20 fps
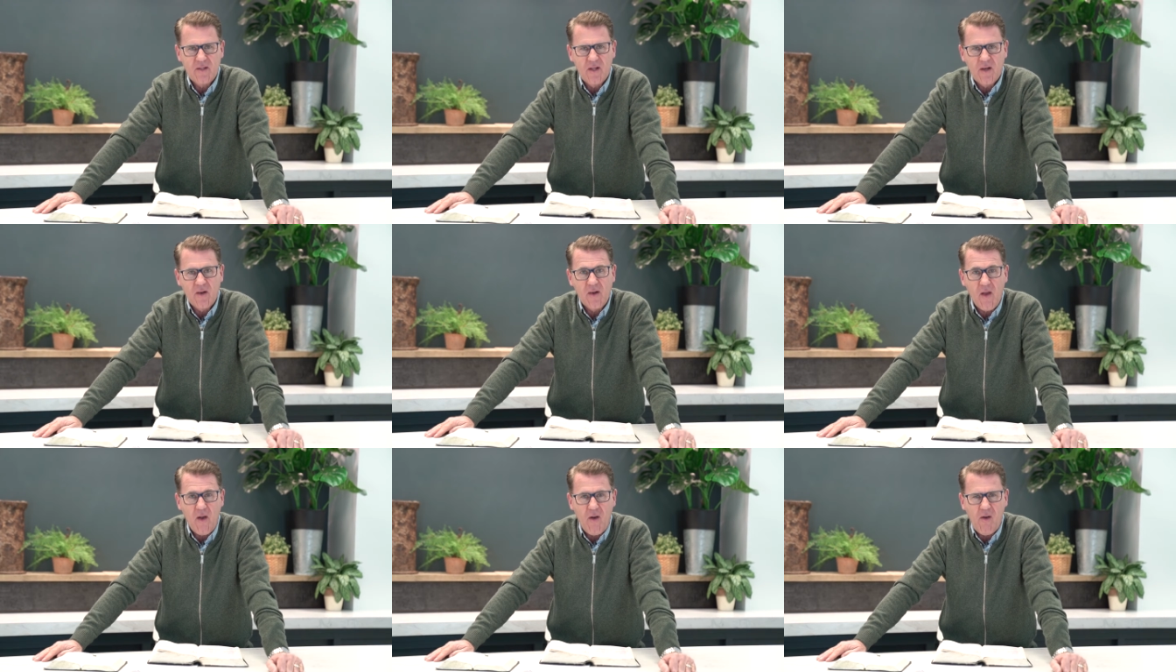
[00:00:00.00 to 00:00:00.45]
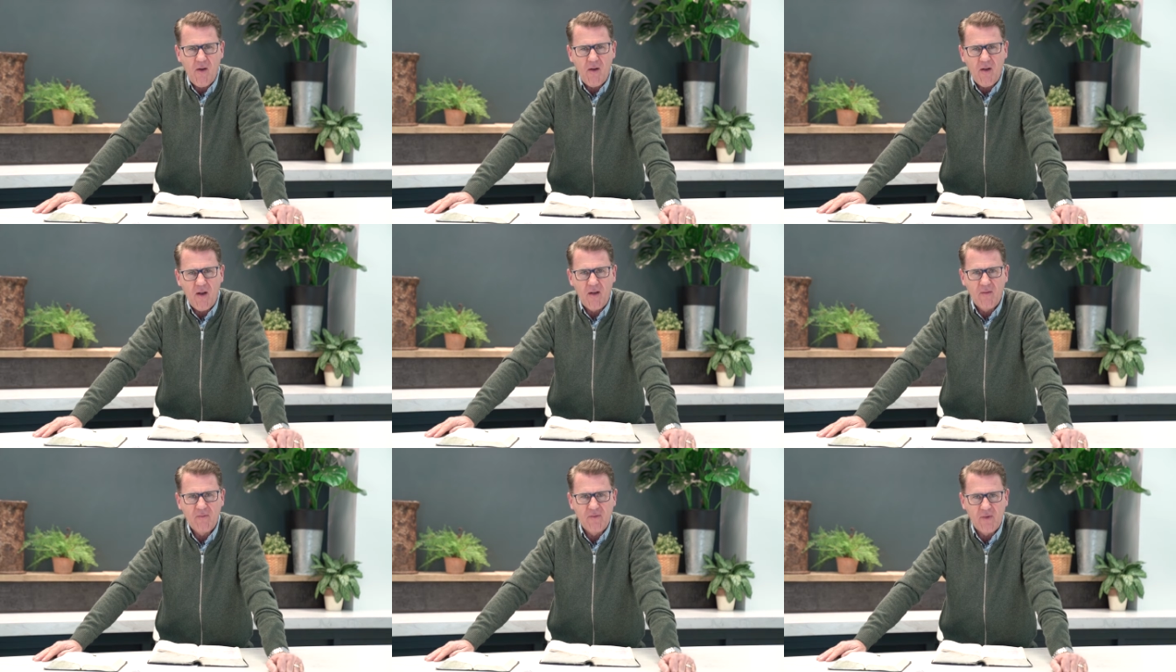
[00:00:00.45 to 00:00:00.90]
The
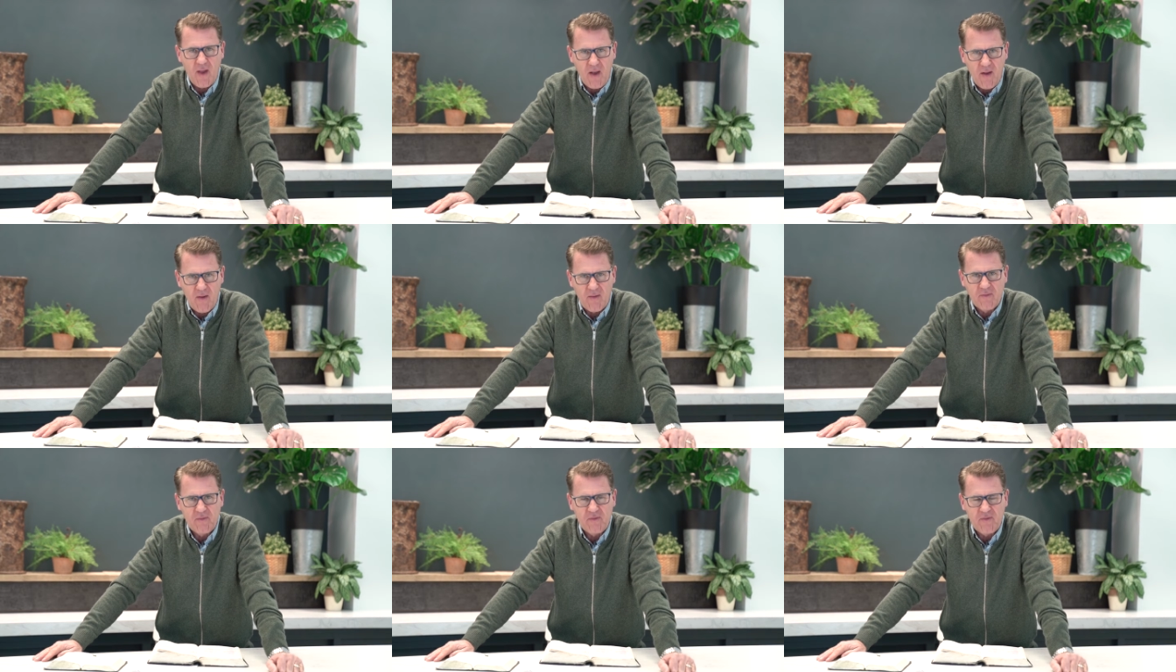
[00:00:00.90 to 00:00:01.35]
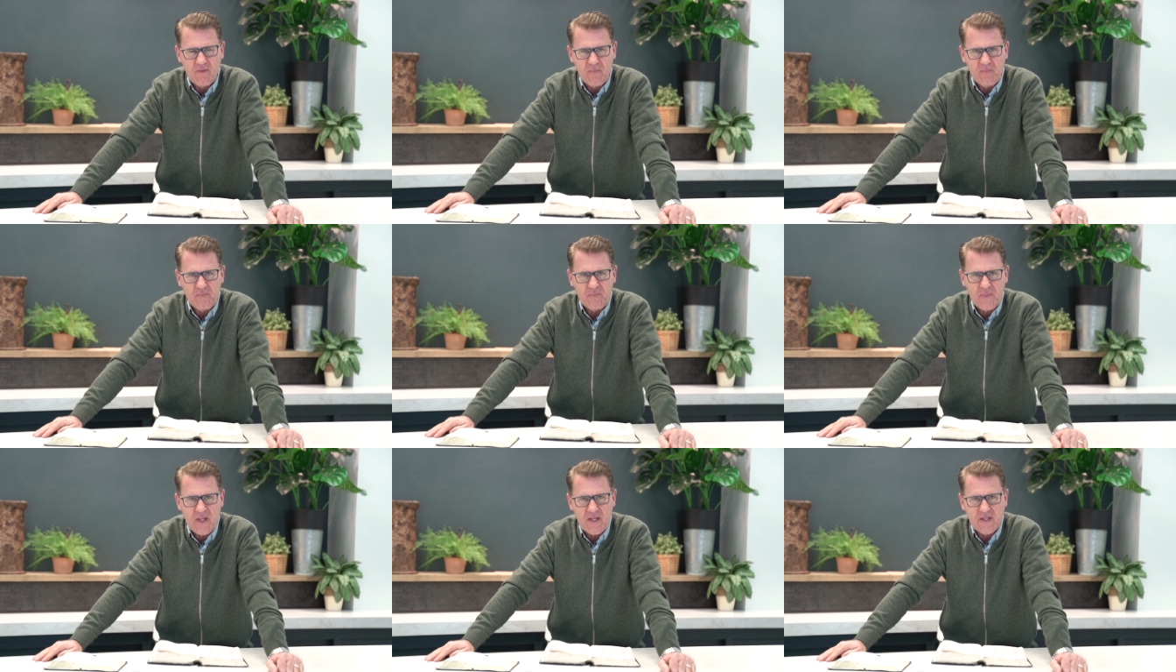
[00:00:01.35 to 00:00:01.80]
Law of Love
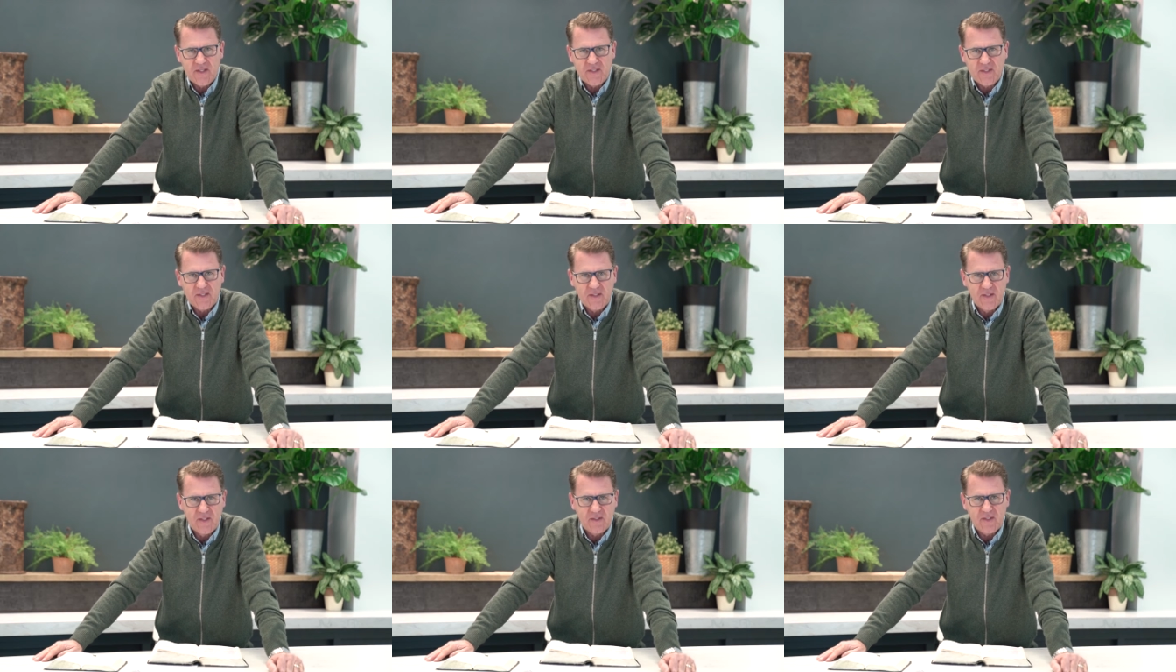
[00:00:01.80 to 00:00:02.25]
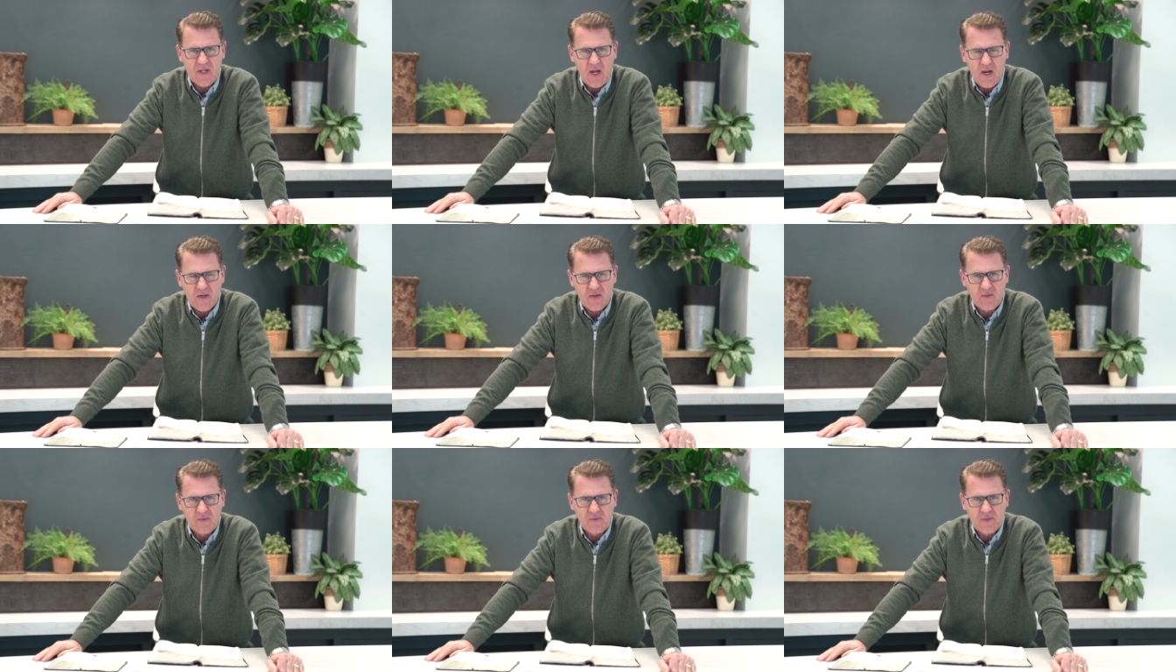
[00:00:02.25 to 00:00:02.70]
is the
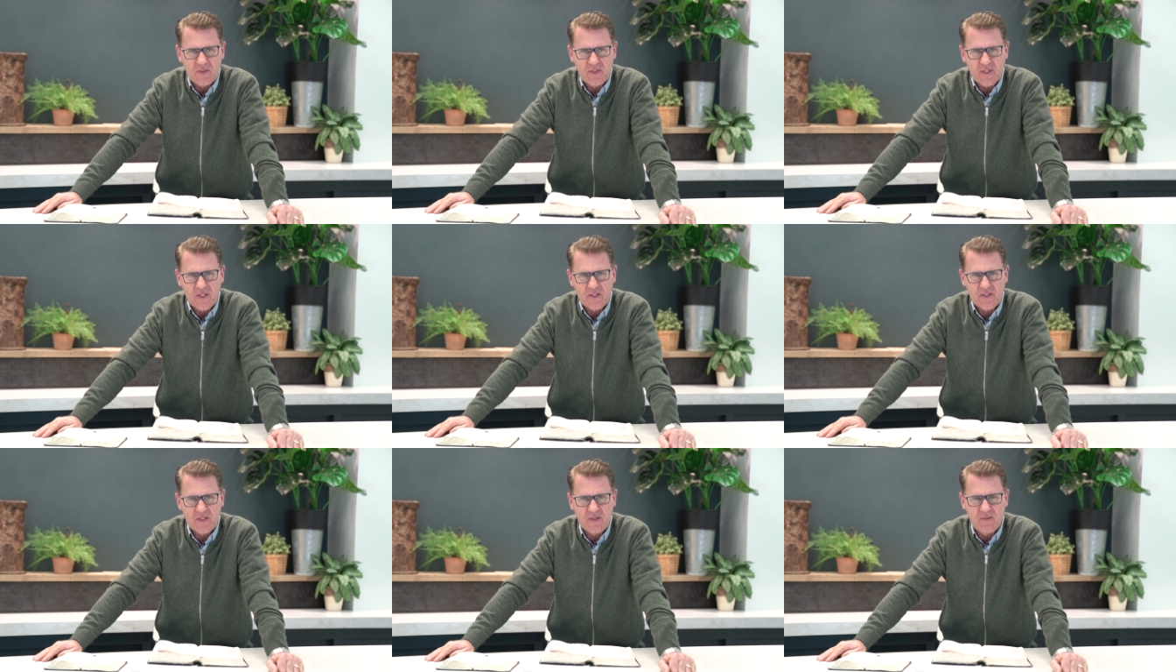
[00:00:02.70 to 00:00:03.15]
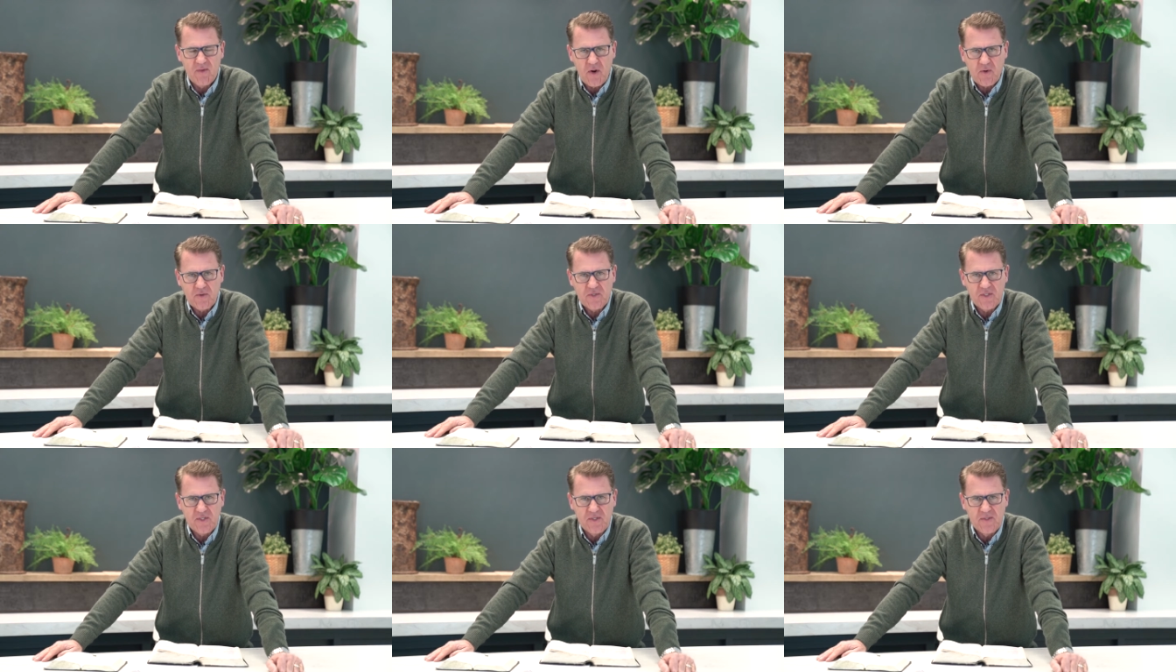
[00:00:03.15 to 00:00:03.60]
title for this
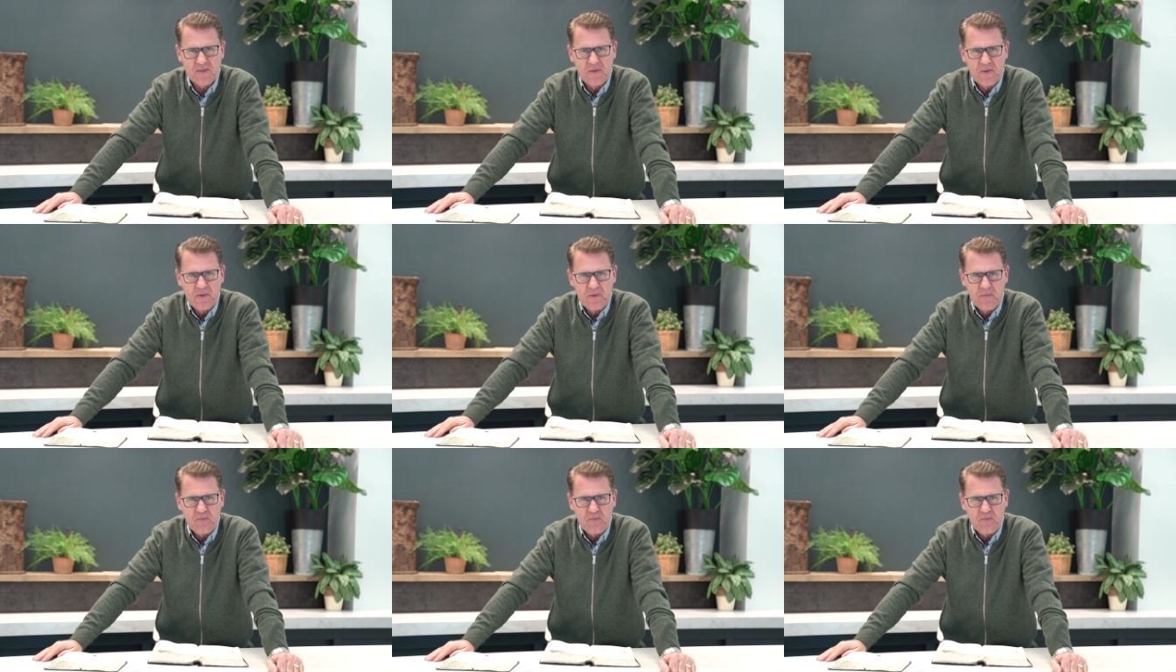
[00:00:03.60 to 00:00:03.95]
devotion.